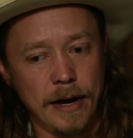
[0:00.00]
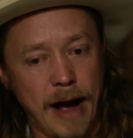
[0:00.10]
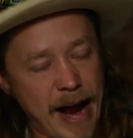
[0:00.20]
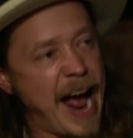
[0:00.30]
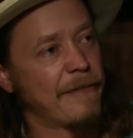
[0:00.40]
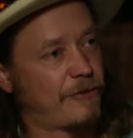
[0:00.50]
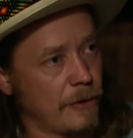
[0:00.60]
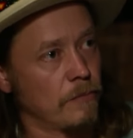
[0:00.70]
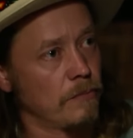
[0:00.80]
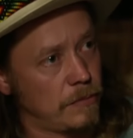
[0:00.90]
I have
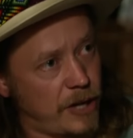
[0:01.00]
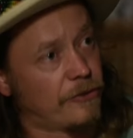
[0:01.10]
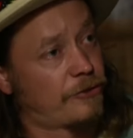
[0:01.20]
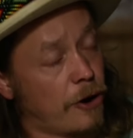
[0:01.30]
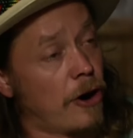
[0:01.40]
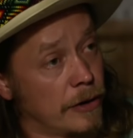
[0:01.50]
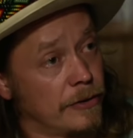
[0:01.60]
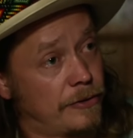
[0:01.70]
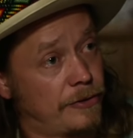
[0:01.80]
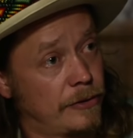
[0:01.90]
some
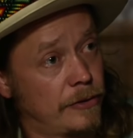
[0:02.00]
concerns.